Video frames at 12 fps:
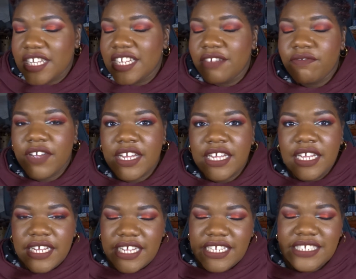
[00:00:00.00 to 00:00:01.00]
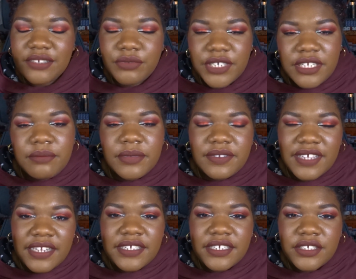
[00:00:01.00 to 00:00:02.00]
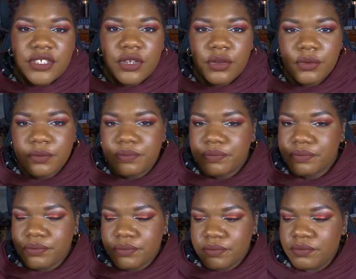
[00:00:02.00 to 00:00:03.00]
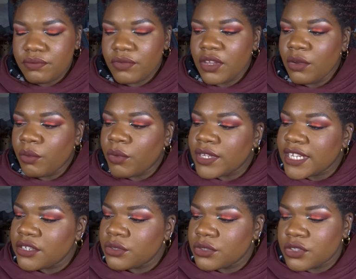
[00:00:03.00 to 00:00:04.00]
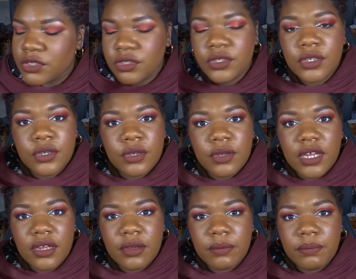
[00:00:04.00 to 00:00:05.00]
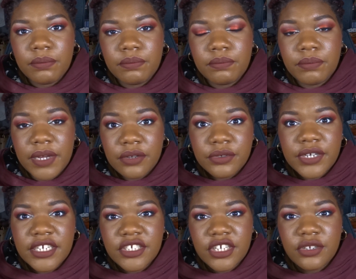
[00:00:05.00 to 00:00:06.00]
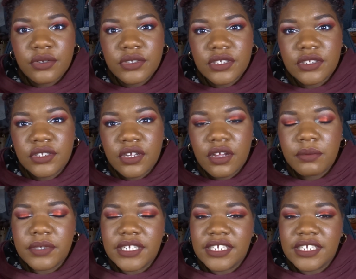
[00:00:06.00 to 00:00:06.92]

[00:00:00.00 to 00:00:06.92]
it's really metallic, so when I use powder eyeshadows on top,